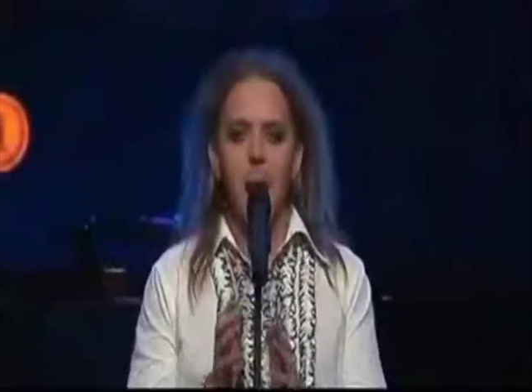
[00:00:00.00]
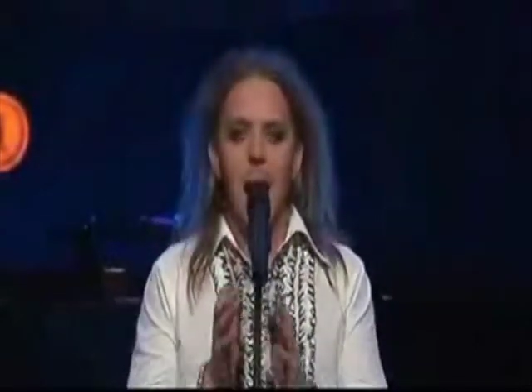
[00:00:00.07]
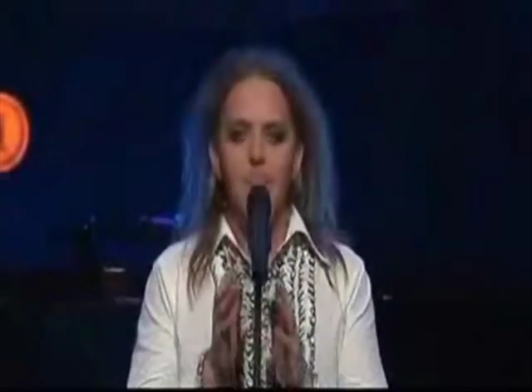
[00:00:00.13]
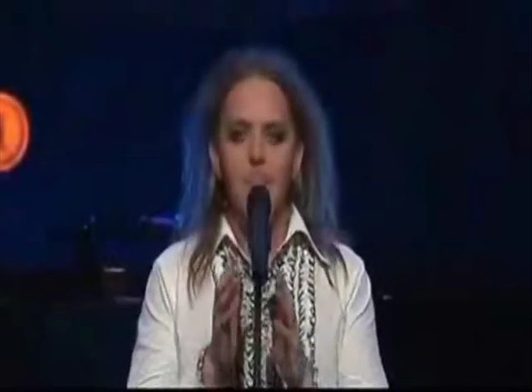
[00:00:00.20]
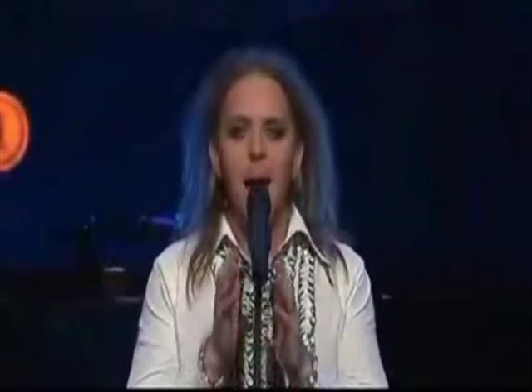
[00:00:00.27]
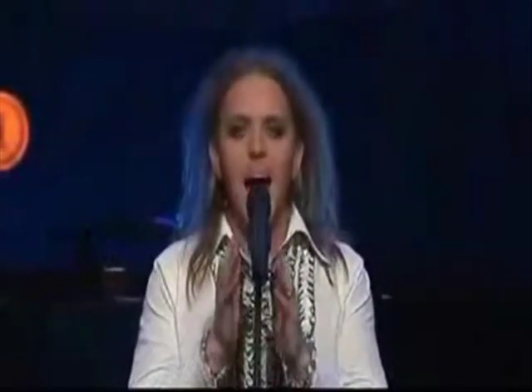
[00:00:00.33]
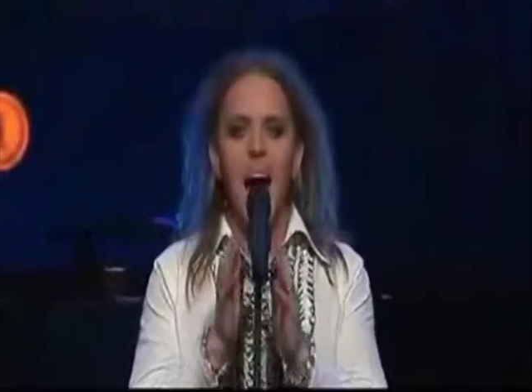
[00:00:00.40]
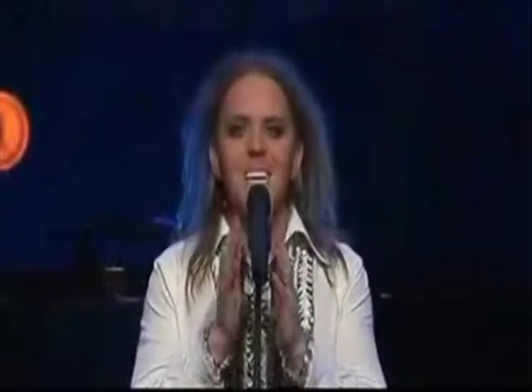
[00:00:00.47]

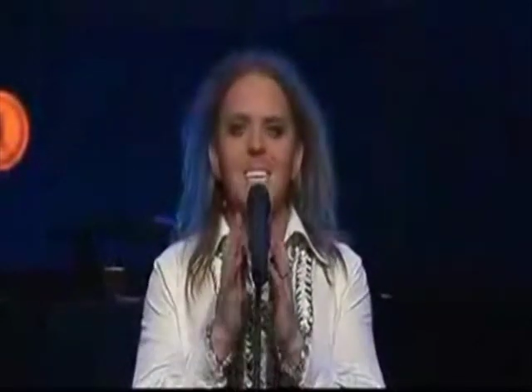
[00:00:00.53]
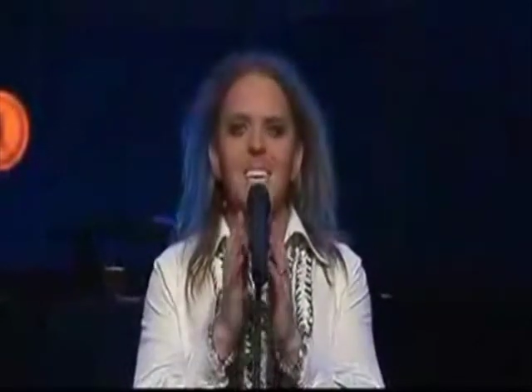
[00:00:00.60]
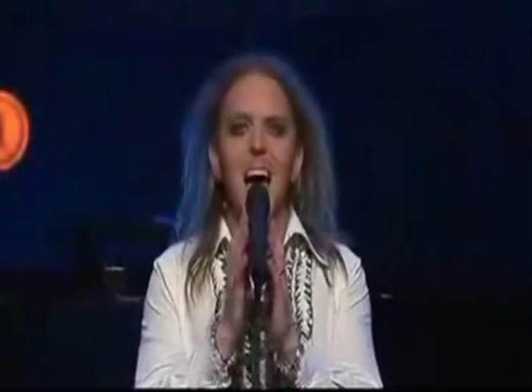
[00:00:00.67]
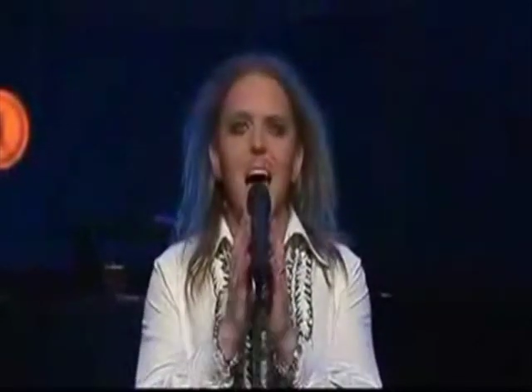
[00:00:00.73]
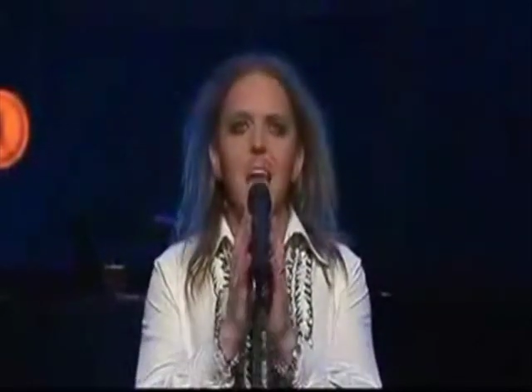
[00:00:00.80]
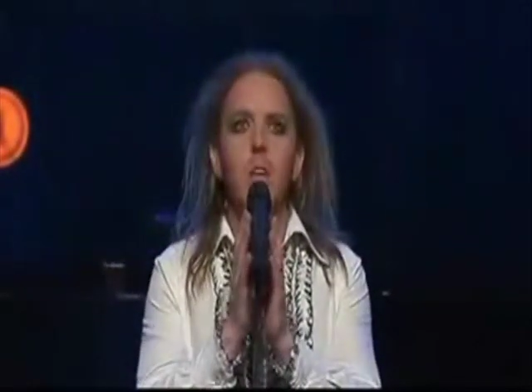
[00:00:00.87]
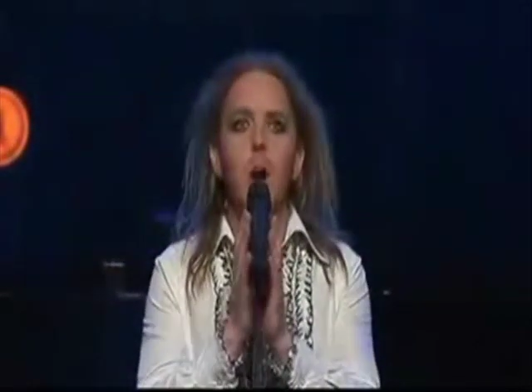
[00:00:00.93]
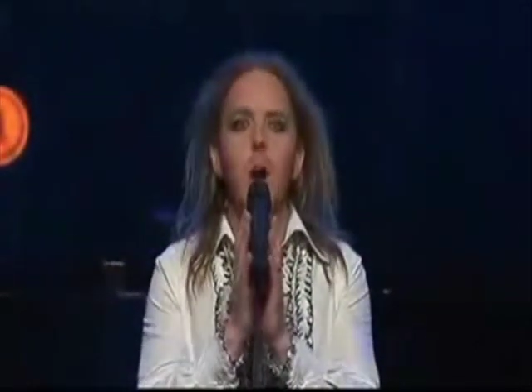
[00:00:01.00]
my mind,
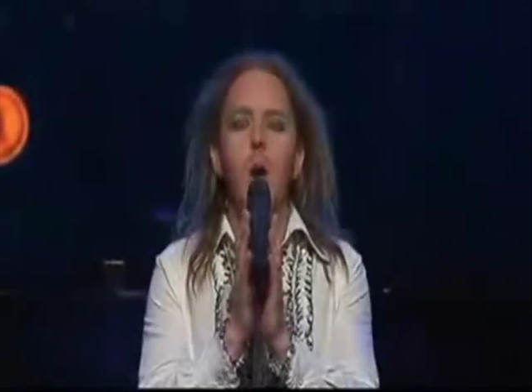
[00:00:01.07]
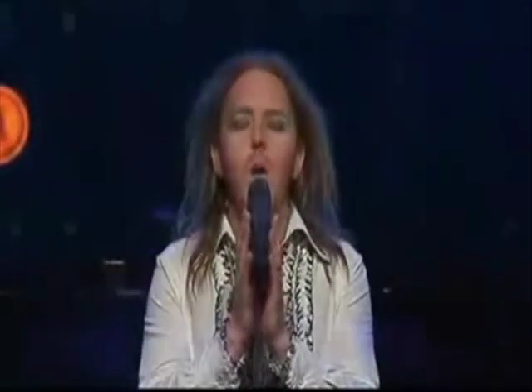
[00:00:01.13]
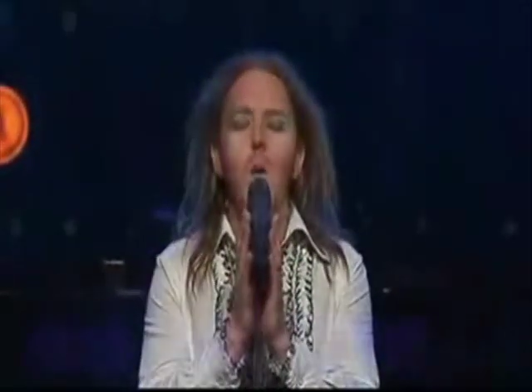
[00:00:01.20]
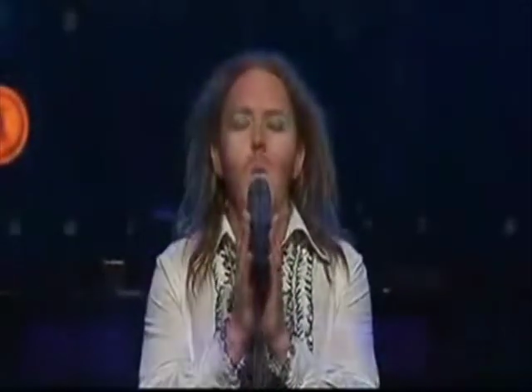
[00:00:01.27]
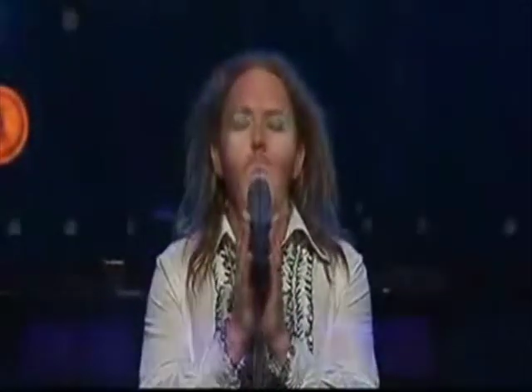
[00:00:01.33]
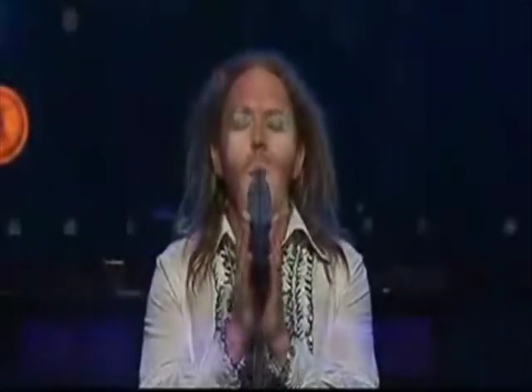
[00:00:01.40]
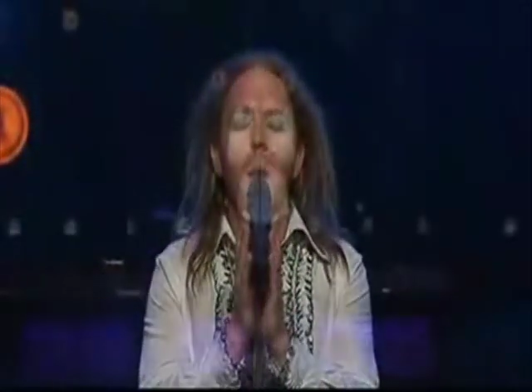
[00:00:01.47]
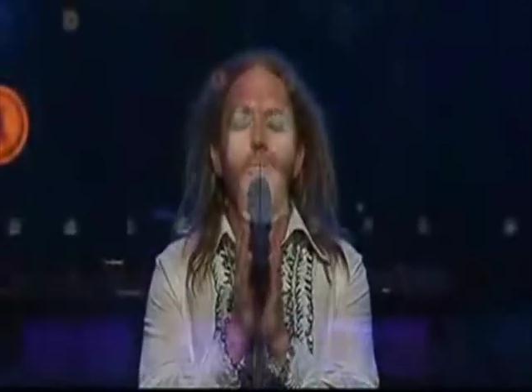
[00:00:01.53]
I
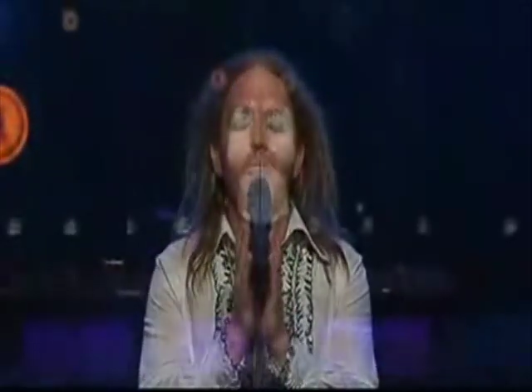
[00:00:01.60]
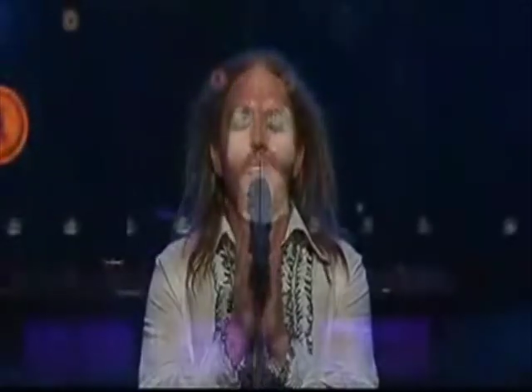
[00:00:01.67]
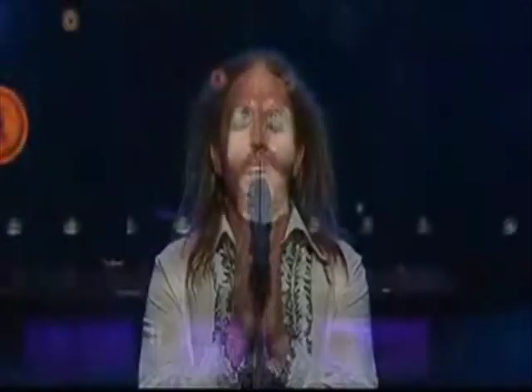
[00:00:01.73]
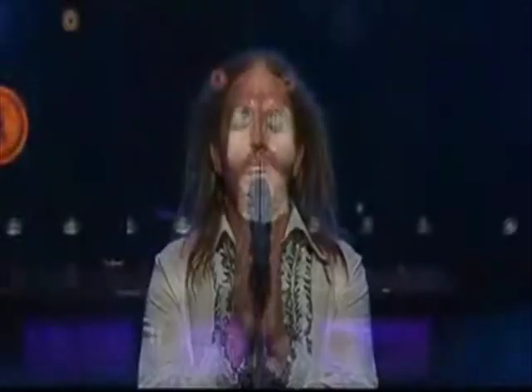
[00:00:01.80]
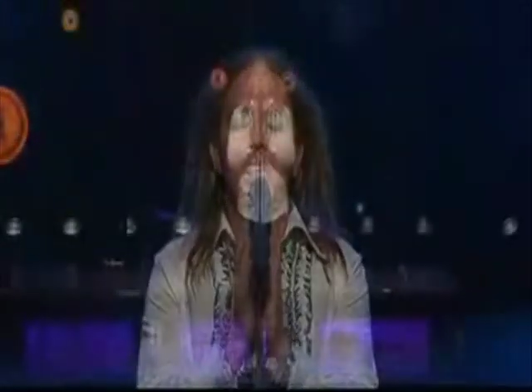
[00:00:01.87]
know one